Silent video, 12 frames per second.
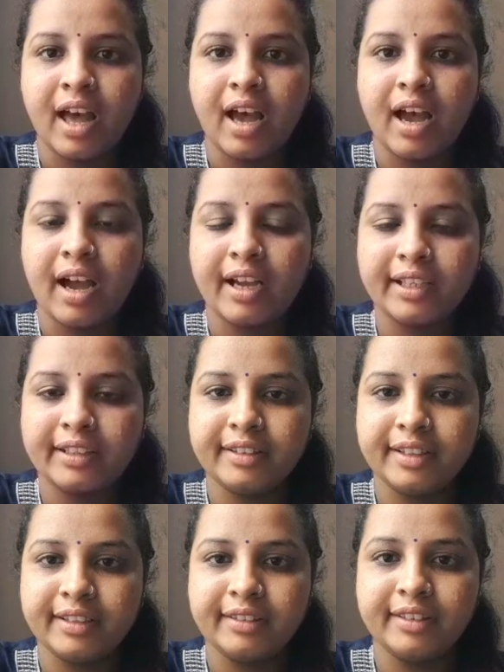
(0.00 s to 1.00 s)
In
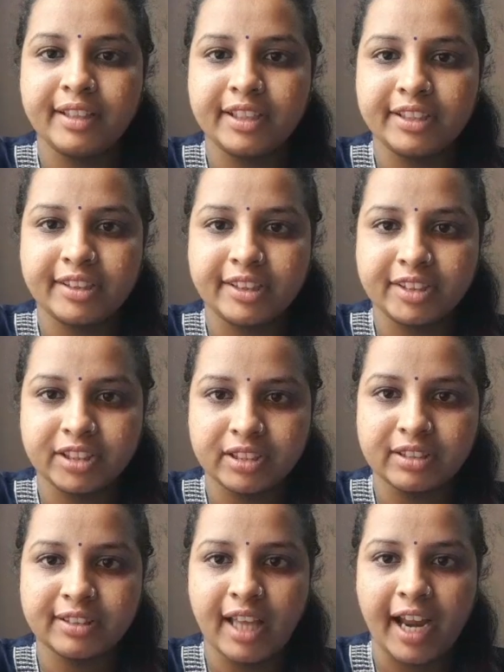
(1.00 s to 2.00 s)
this, the
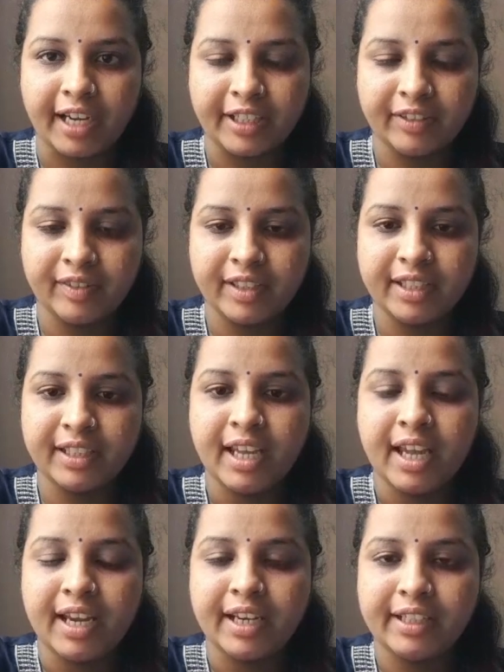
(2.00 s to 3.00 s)
researchers actively
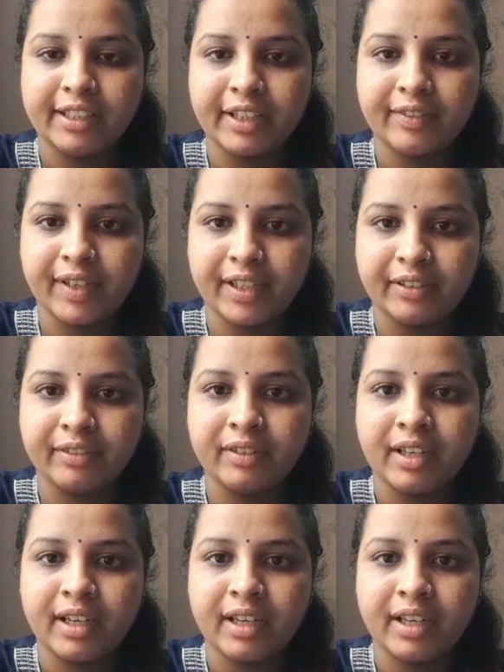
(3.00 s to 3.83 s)
intervene,